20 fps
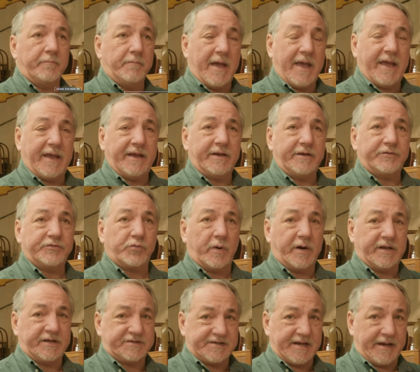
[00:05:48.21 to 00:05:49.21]
May
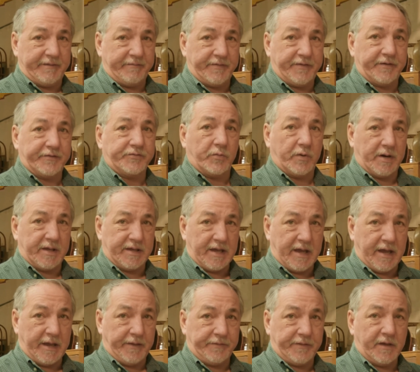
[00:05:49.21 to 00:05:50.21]
27th and
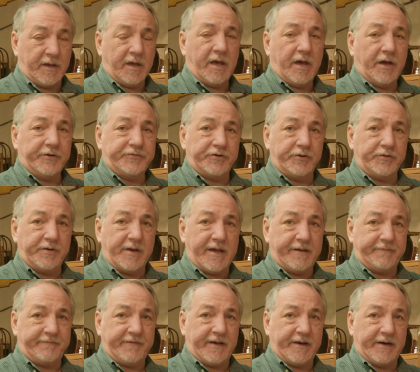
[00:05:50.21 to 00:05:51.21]
28th, a two-day
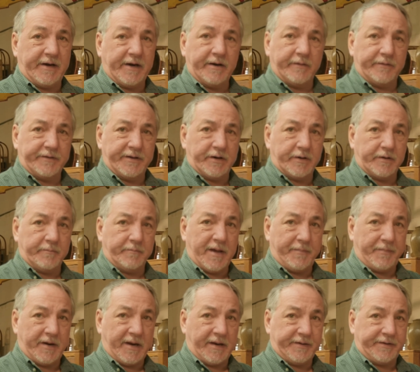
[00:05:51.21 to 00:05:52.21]
event held here at
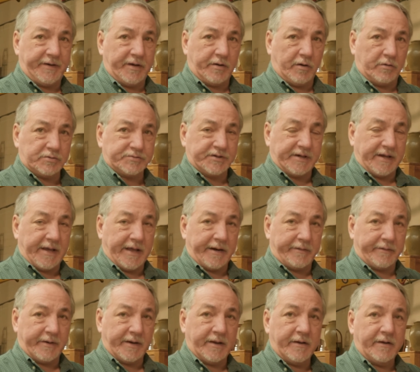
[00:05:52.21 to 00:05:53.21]
Mebane Antique Auction
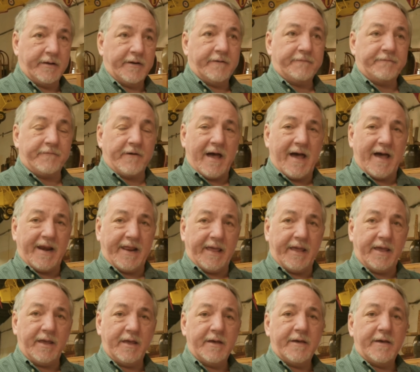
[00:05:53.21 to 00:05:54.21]
Gallery.
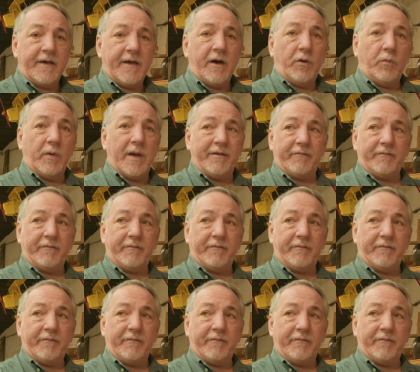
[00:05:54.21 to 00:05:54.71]
Friday, we